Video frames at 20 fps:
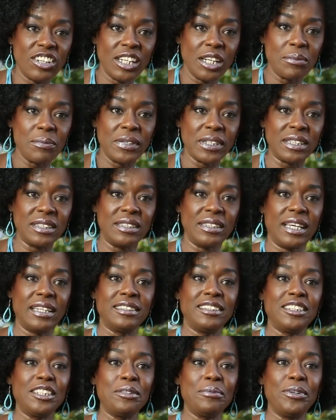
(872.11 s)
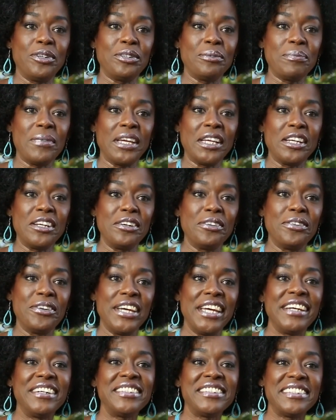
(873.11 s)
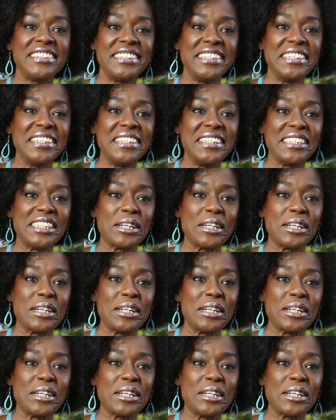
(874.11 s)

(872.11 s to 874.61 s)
and I'm excited about my career still,